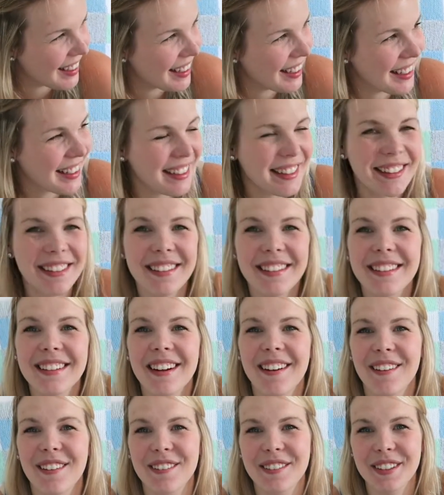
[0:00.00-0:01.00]
And
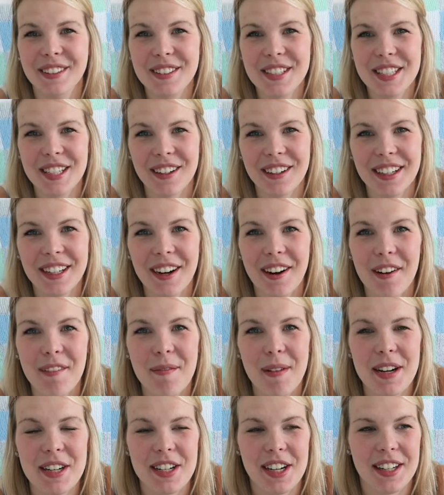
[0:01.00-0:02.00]
Oliver was already on
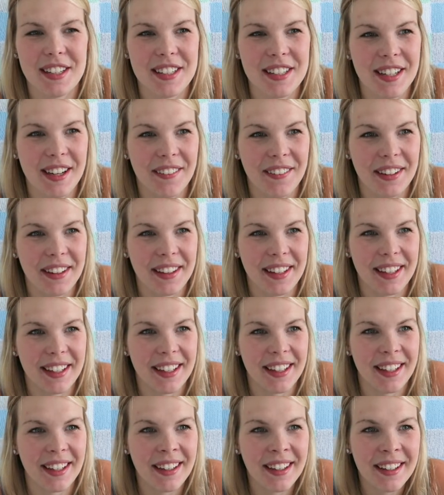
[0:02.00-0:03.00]
my chest and everything.
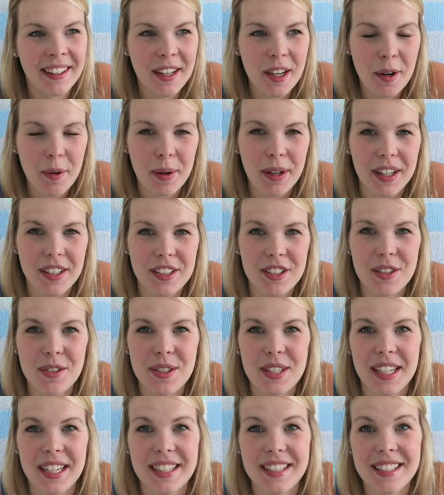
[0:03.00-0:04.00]
And we got to do
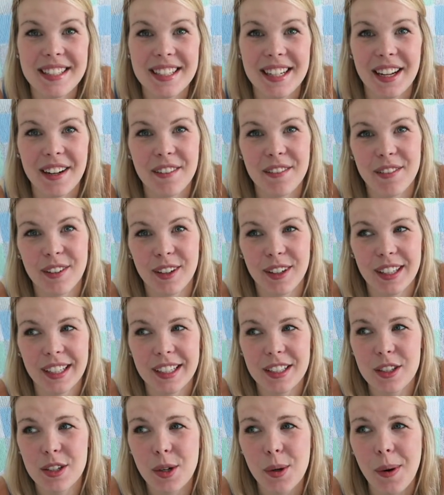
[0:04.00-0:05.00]
skin to skin for
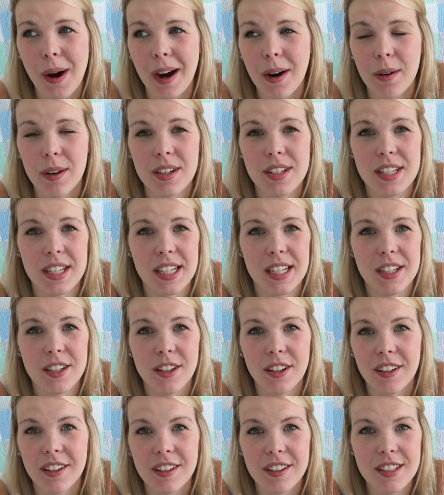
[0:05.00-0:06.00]
like 2 hours, and he
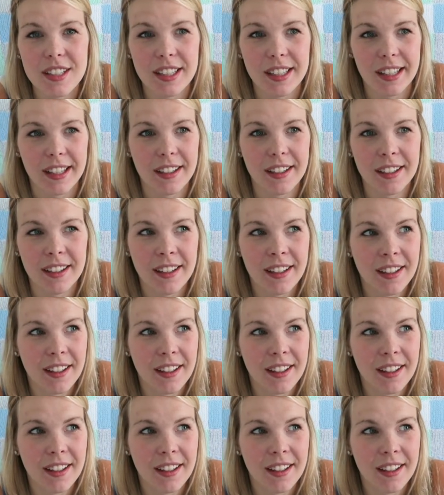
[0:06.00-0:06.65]
nursed like